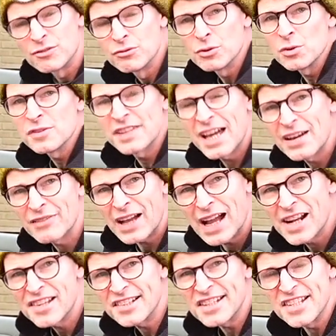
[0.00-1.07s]
the rules have
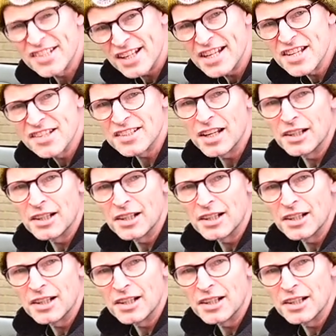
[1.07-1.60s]
actually changed